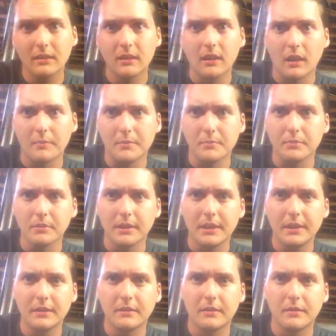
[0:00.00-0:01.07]
I've been
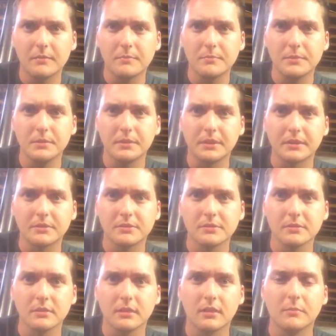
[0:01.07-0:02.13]
planning on building
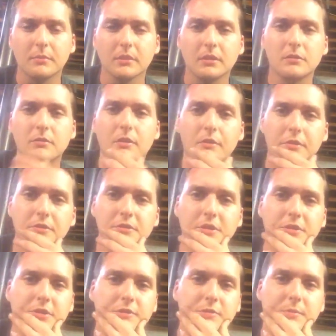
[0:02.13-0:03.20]
a blown
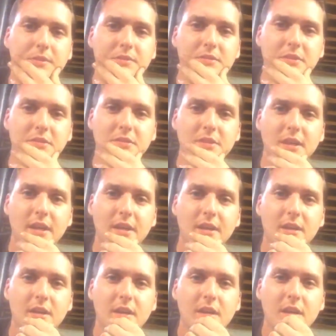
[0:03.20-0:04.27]
360 for my
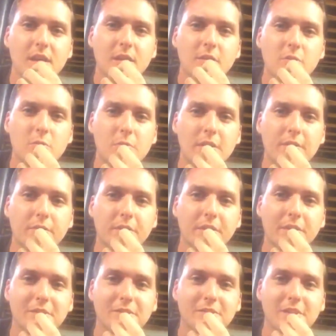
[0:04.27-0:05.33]
68 Cornet for
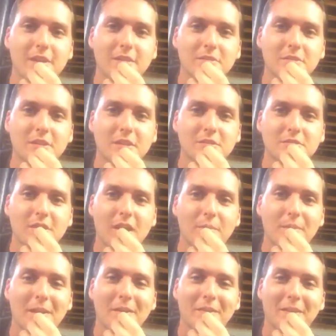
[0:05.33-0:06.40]
years now, and just got a
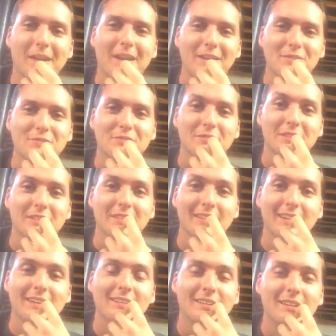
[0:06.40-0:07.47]
stockpile of cash for it.
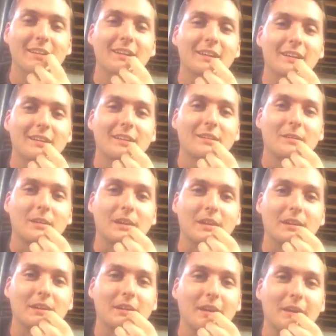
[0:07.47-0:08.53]
Yeah,
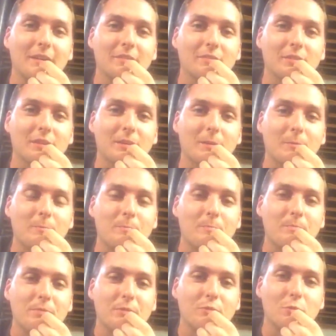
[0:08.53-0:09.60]
any kind of
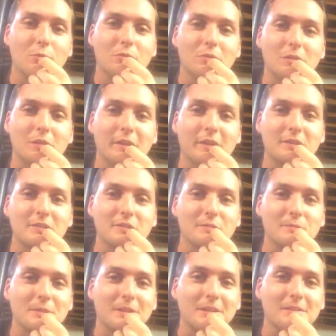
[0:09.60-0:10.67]
forced inductions
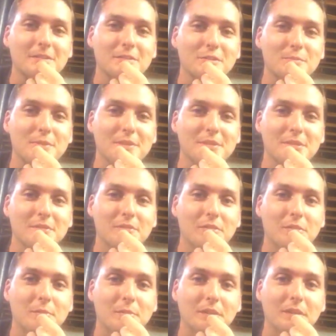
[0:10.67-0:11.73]
when it gets expensive.
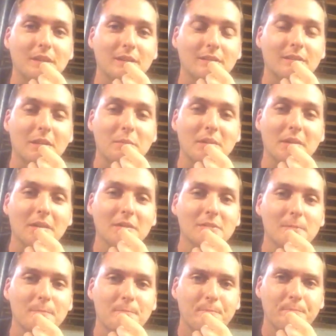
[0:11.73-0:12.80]
But yeah, that'd be awesome.